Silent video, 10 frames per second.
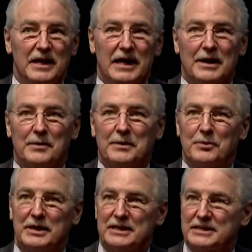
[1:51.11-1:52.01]
I
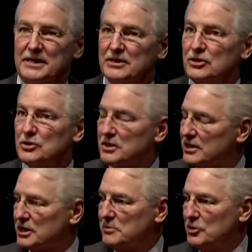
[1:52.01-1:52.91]
wanted to say the
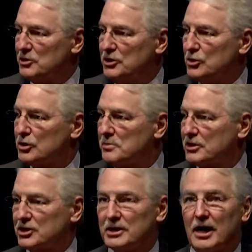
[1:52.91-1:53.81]
new Commission